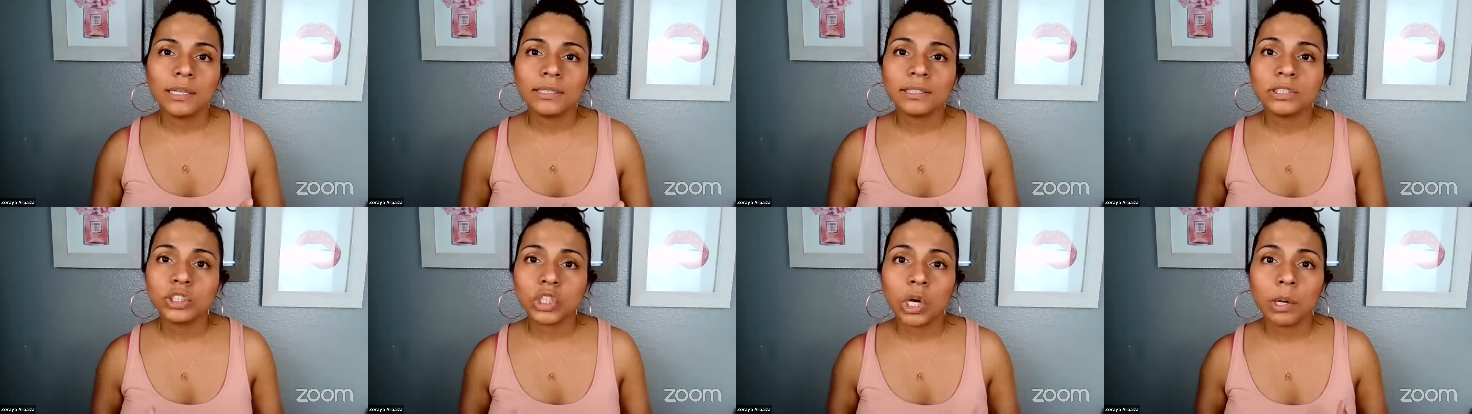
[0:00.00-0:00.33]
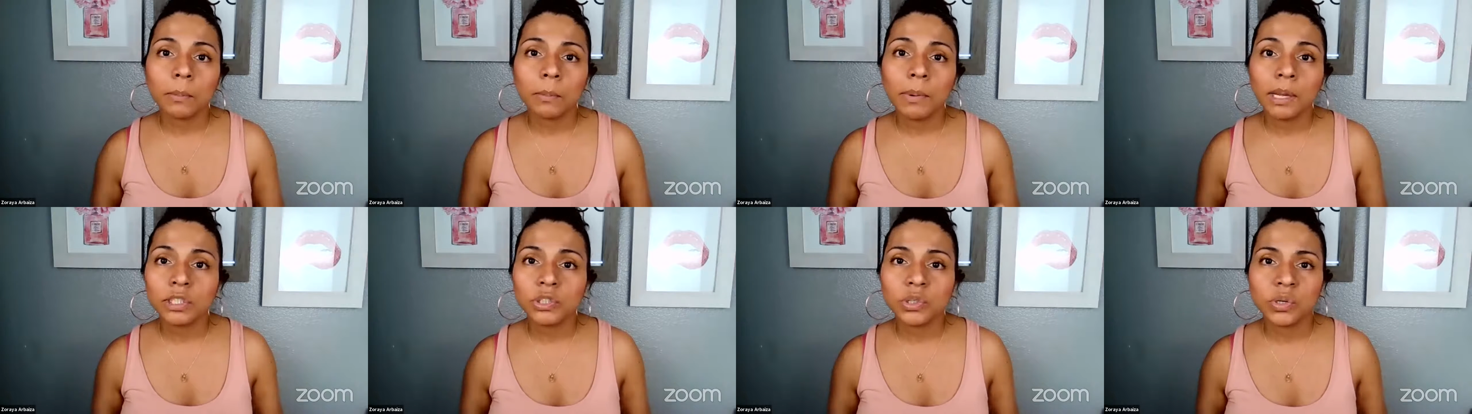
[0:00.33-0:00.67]

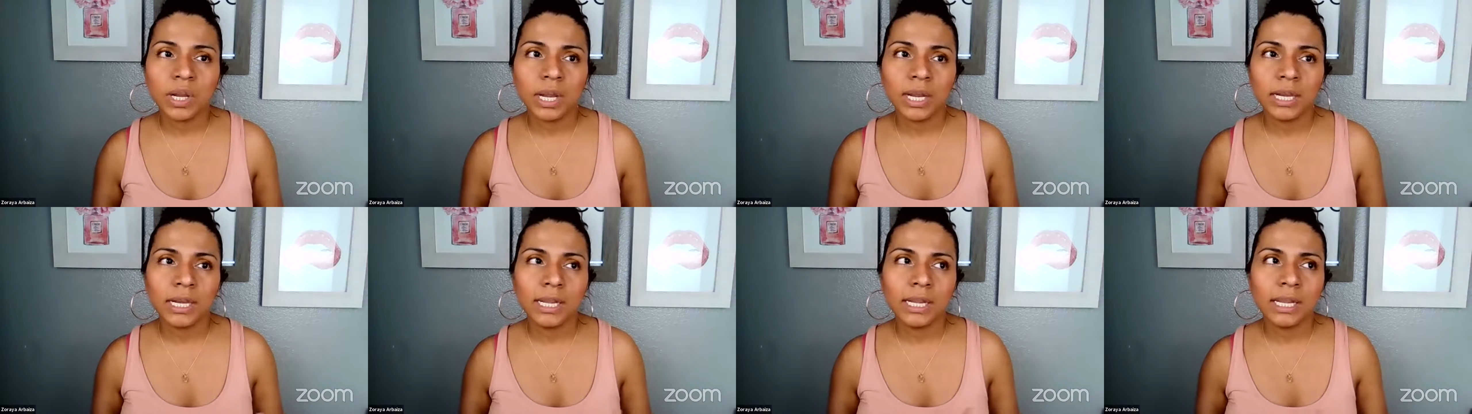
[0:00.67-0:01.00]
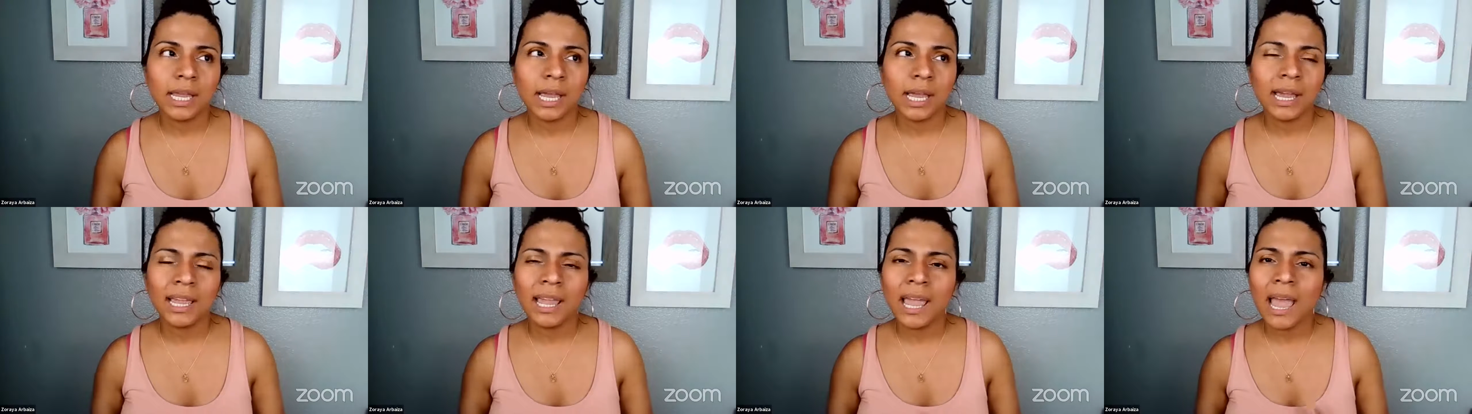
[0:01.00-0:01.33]
start my
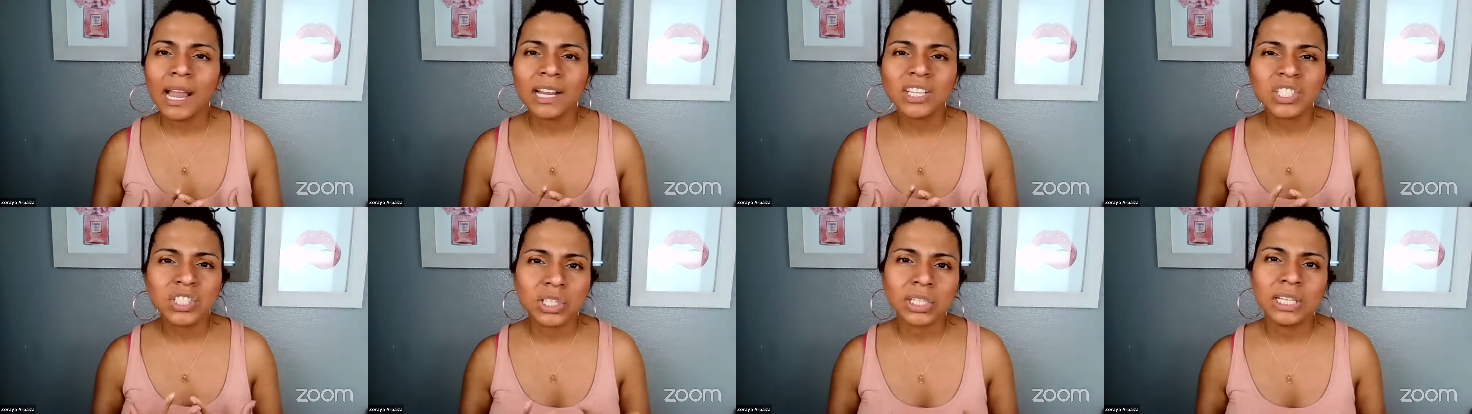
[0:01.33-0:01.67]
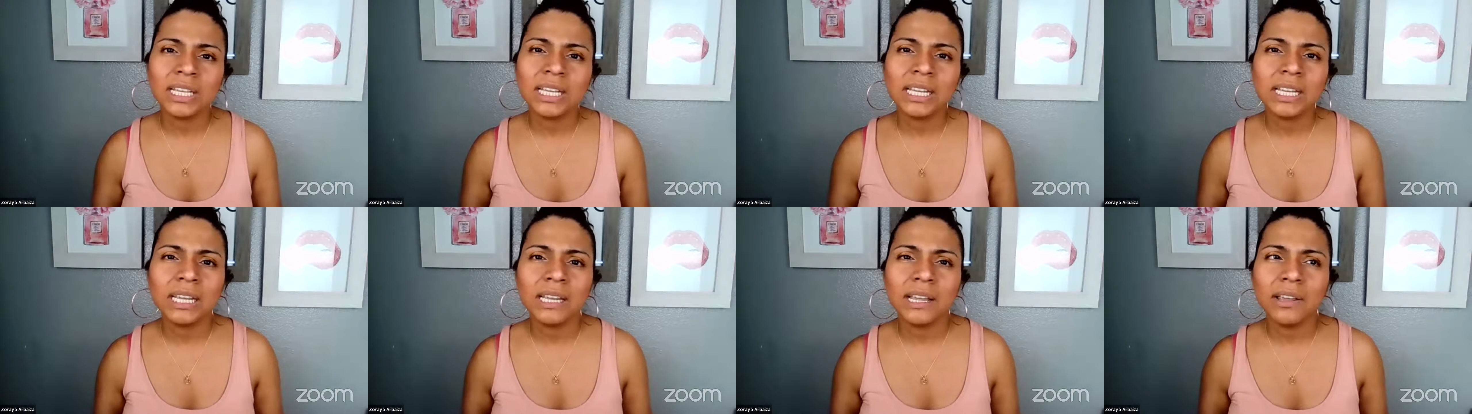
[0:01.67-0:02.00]
training. I
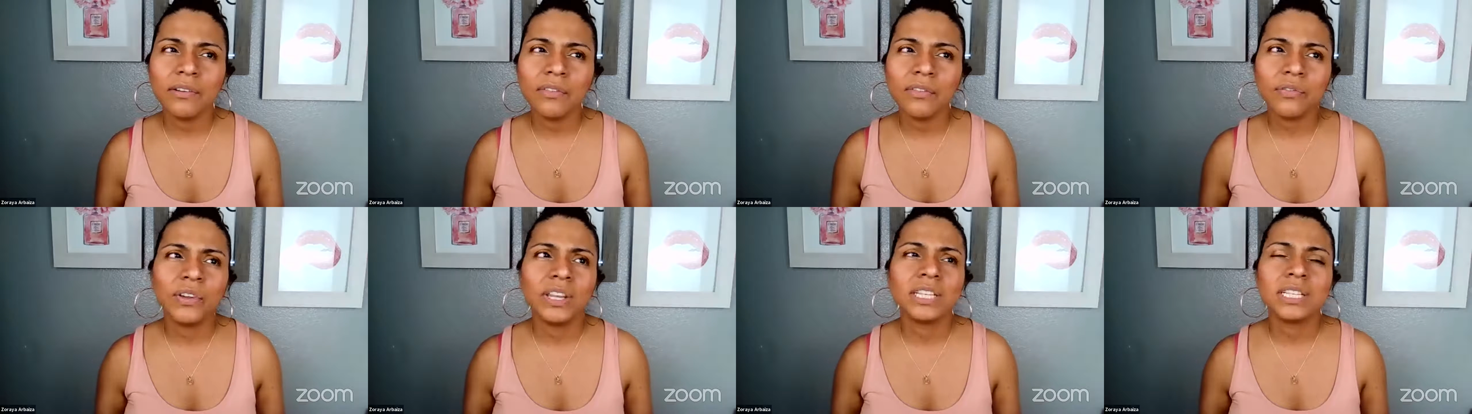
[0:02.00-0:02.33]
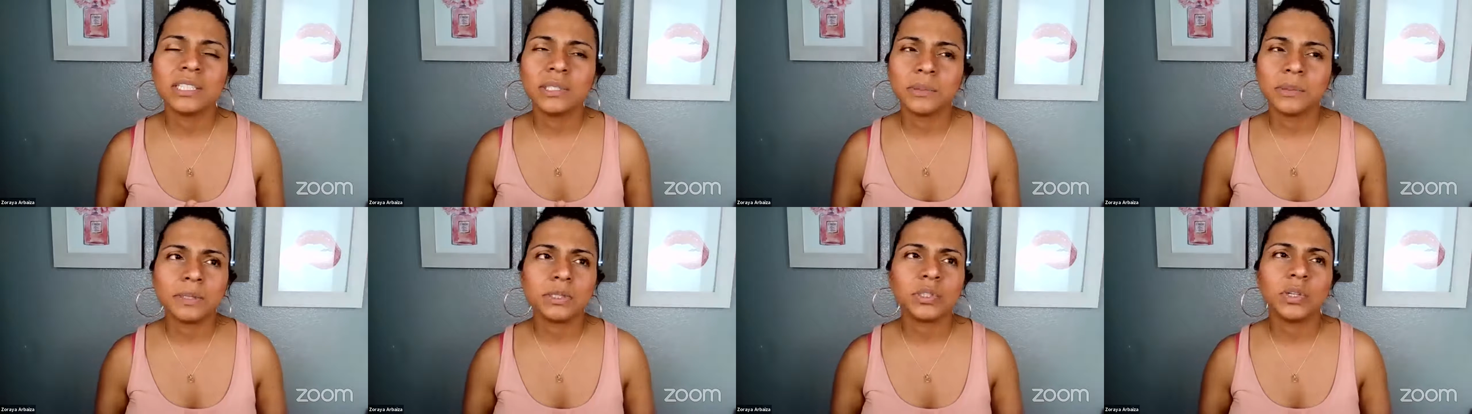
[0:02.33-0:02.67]
actually
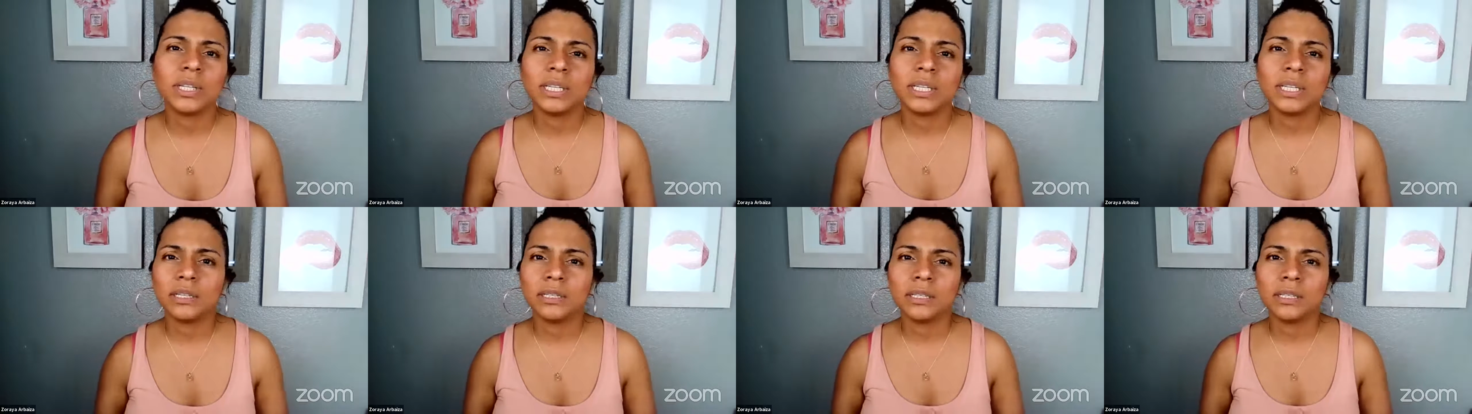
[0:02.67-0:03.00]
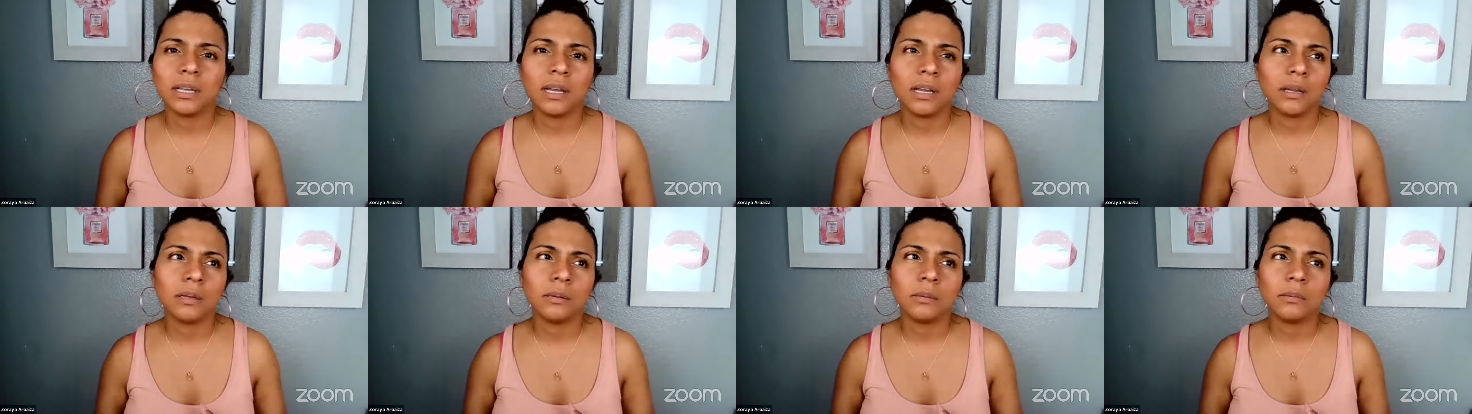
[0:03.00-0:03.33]
finished my training
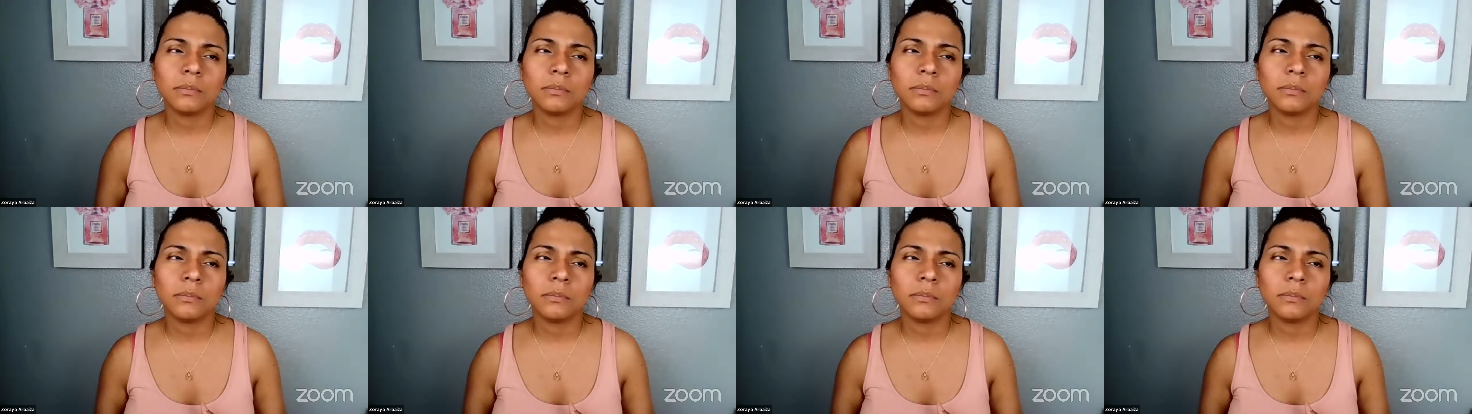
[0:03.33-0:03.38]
